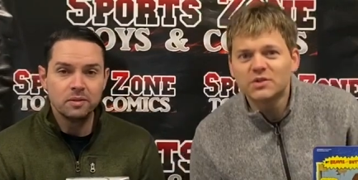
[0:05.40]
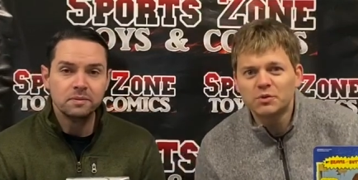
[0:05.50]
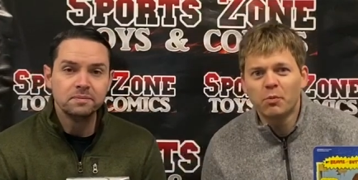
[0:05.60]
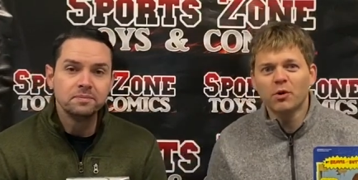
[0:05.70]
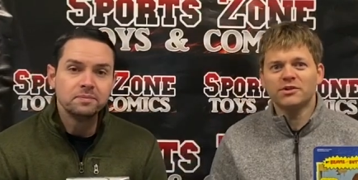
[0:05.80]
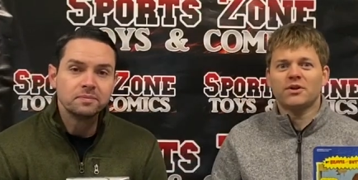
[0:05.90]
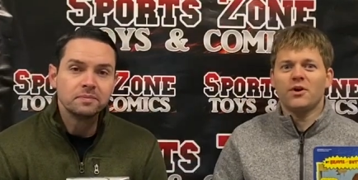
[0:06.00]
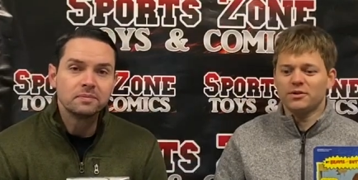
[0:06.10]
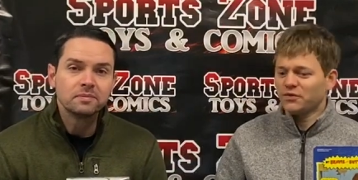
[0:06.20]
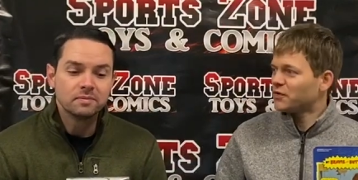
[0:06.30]
Speaker 1: in sports
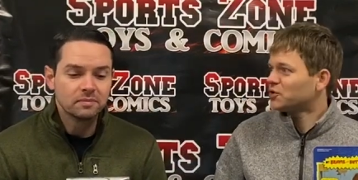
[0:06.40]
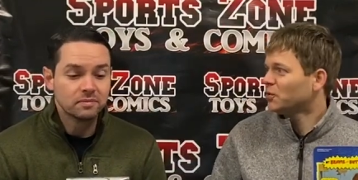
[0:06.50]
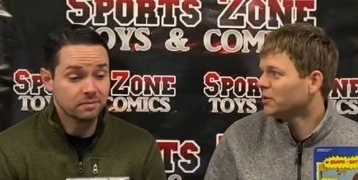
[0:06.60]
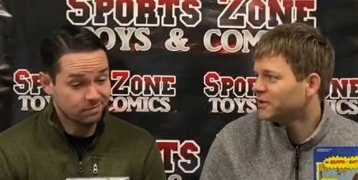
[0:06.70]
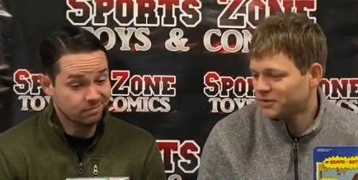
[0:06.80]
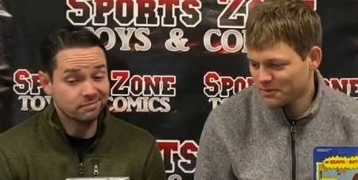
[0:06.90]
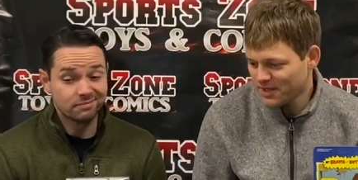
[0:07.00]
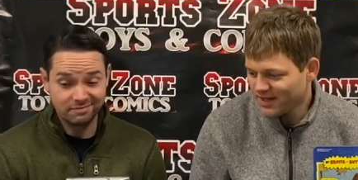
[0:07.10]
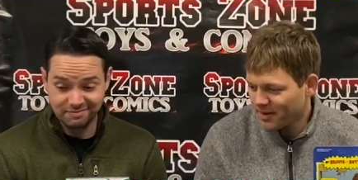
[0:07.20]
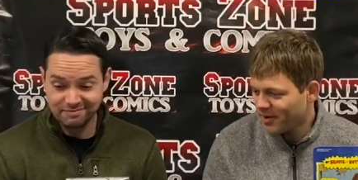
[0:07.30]
cards for sure this
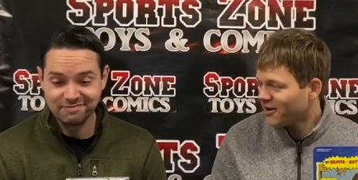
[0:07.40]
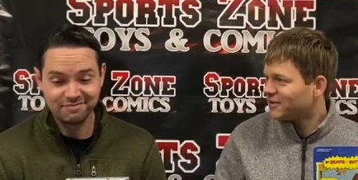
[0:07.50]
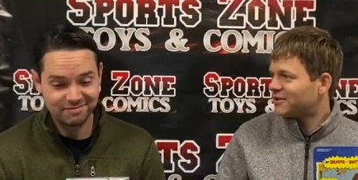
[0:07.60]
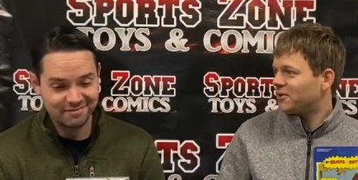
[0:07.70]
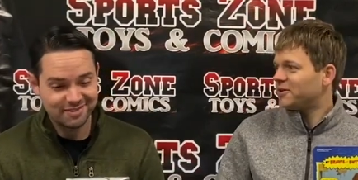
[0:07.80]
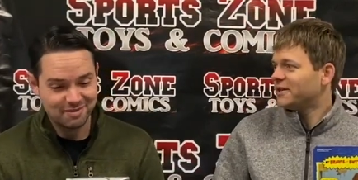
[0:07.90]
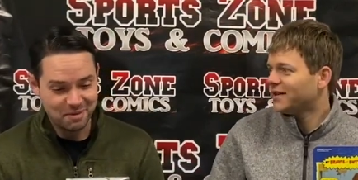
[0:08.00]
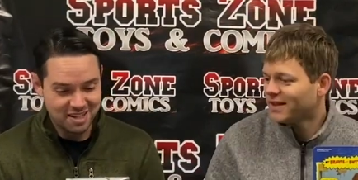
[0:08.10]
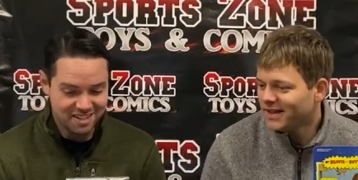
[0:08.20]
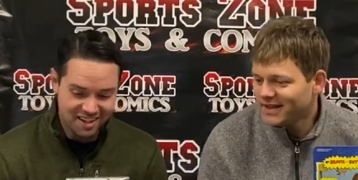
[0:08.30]
week. How about it, Tony?
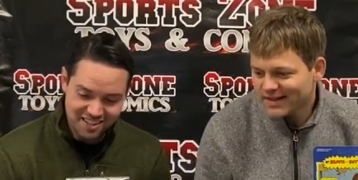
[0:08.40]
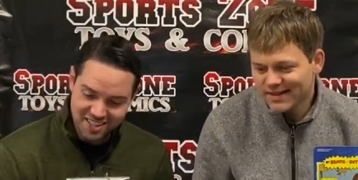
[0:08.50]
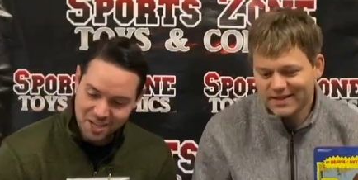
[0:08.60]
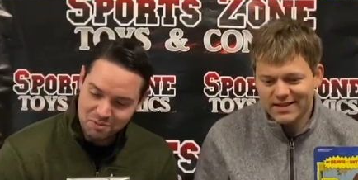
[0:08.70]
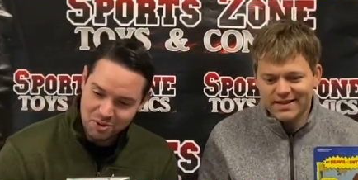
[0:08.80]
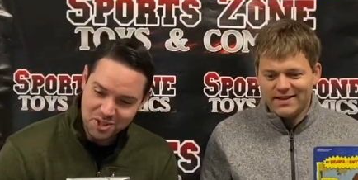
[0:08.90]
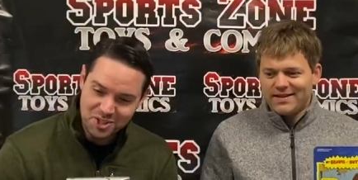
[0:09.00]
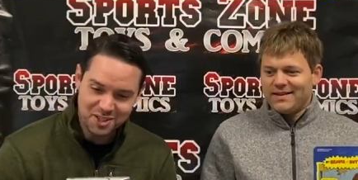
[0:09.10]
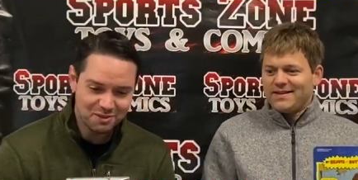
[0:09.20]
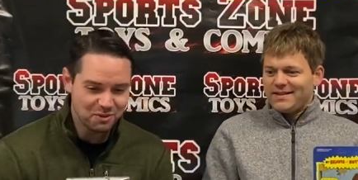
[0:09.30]
Speaker 2: My side of the table
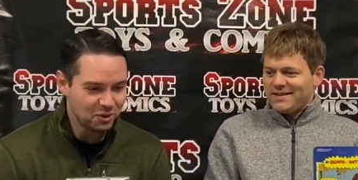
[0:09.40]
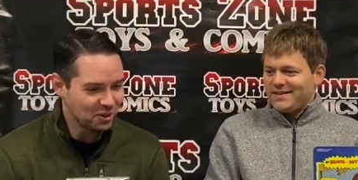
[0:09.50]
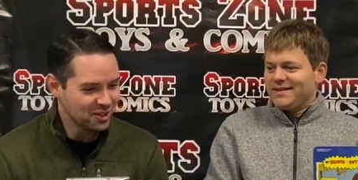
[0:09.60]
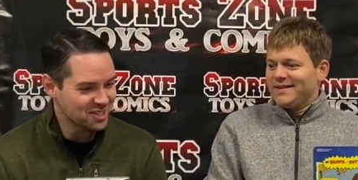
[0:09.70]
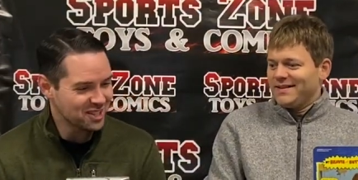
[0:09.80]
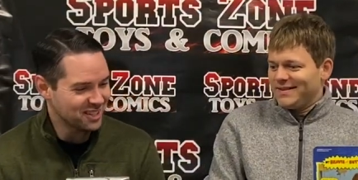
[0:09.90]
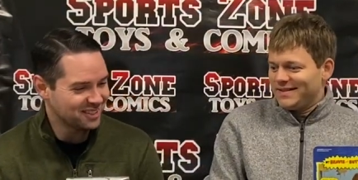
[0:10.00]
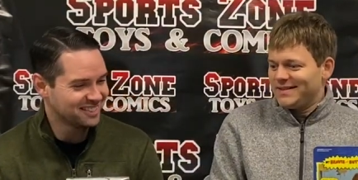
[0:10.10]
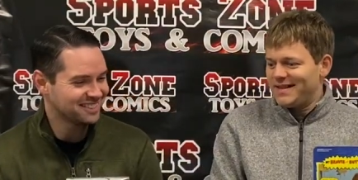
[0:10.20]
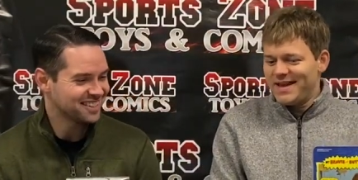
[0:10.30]
is full, so.
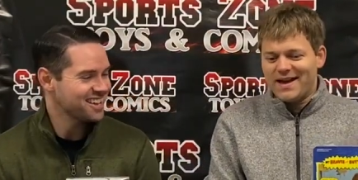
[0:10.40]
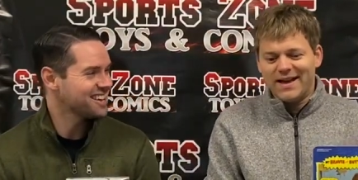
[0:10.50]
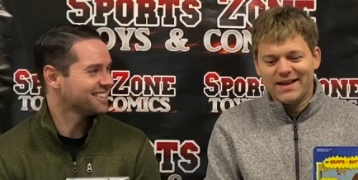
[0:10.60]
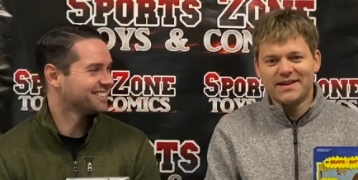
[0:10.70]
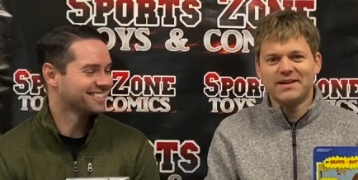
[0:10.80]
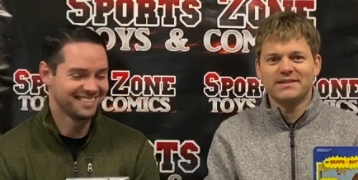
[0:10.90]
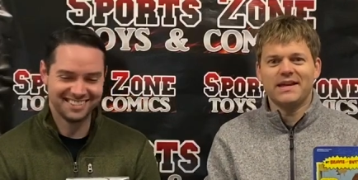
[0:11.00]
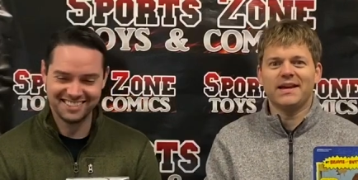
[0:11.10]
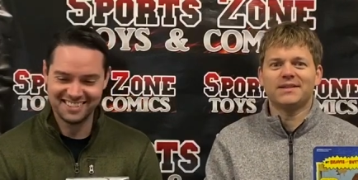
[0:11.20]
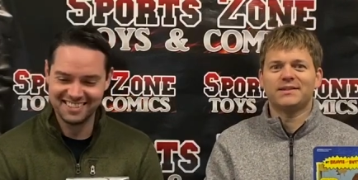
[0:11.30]
Speaker 1: Yeah,
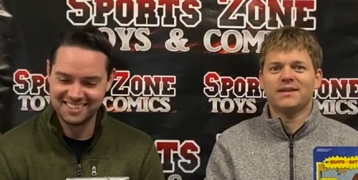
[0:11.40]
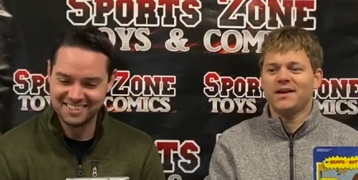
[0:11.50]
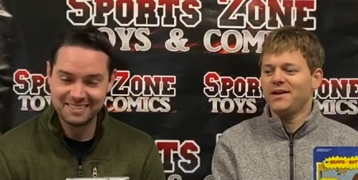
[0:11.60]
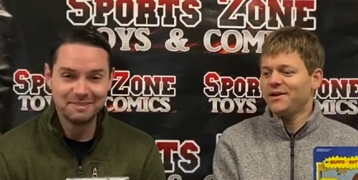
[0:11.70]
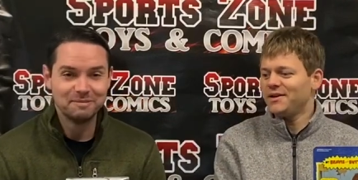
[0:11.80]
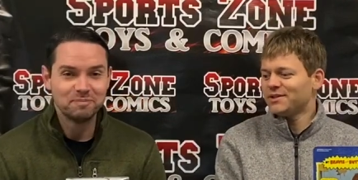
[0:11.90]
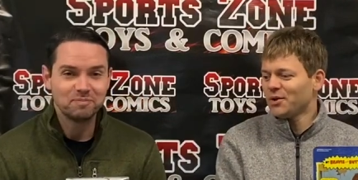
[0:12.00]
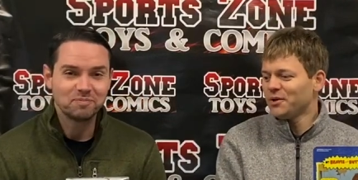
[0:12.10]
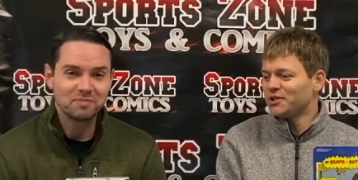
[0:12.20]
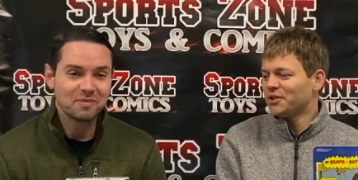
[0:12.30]
yeah. It's uh, it's
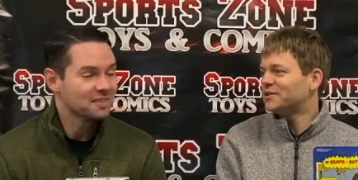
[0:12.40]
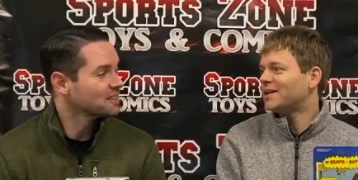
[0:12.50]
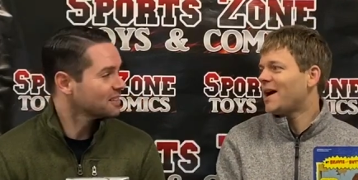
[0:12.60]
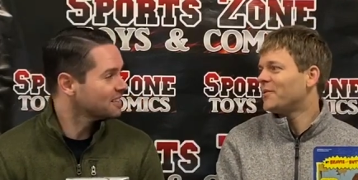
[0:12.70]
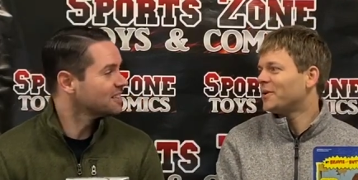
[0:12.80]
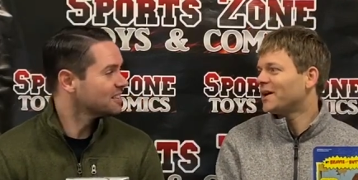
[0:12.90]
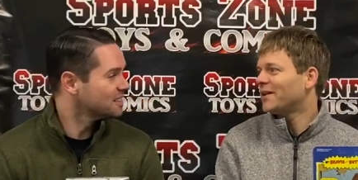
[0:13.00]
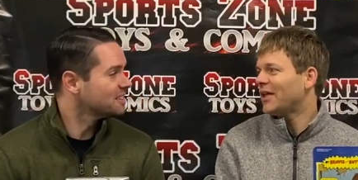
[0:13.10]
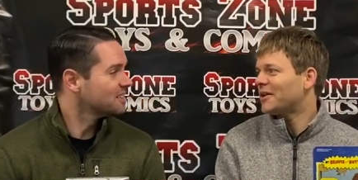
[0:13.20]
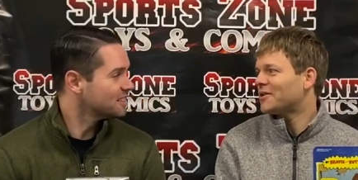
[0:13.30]
always a good time when we got a
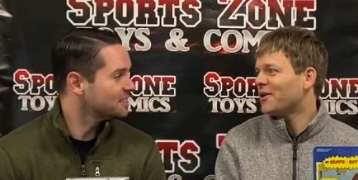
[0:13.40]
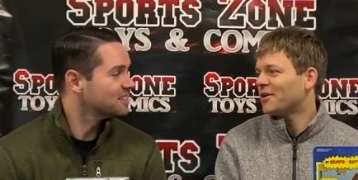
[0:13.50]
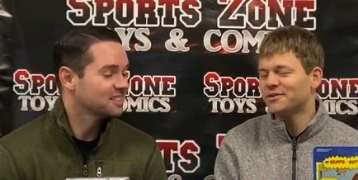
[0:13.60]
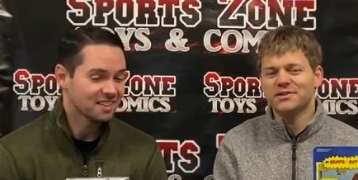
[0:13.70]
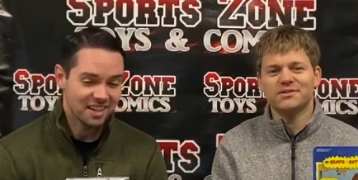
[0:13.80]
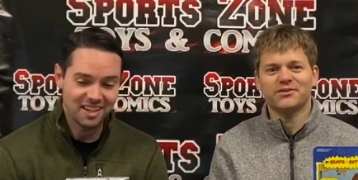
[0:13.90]
lot of cards in yeah.